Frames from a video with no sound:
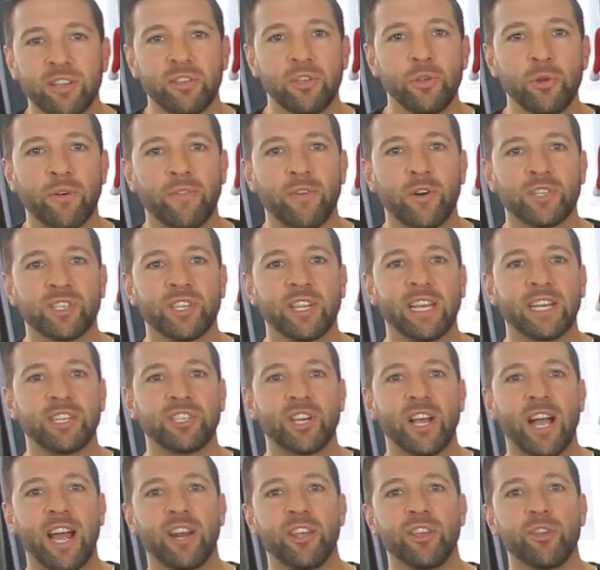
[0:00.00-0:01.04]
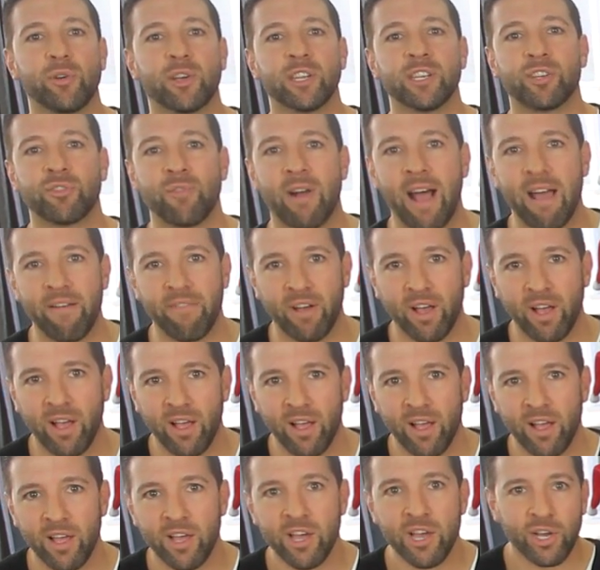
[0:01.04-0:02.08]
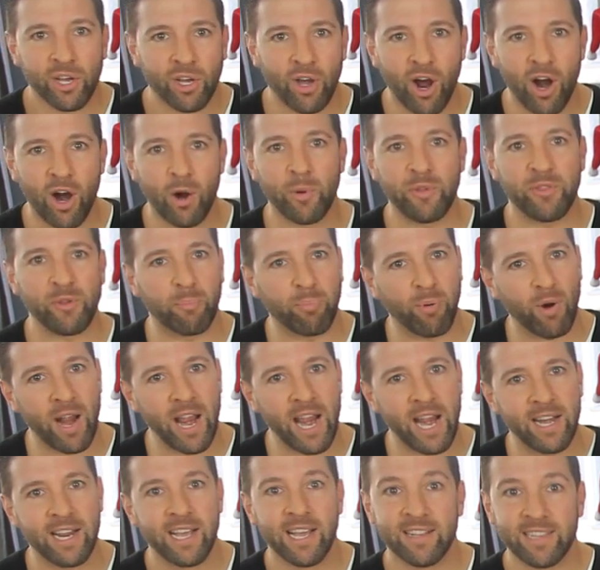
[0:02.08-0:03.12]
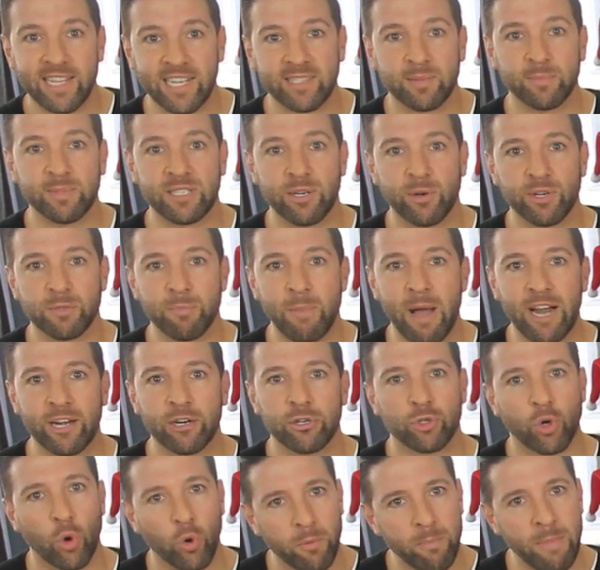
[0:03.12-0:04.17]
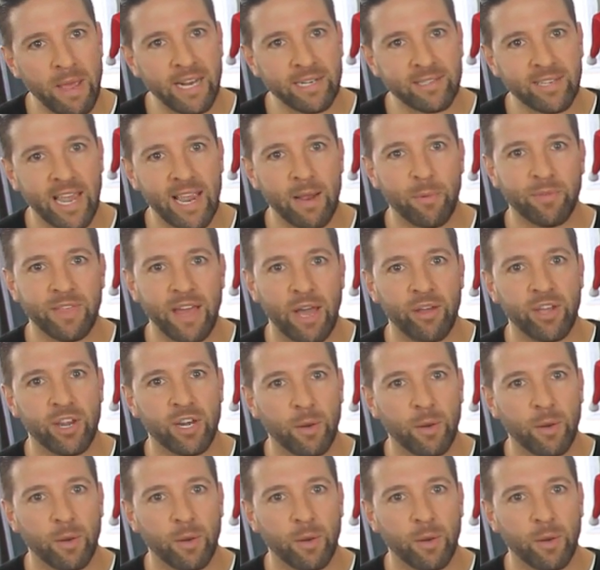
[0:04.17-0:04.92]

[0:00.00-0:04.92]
the University of China, you can drive a car with your brain. That's some serious mind control to maintain without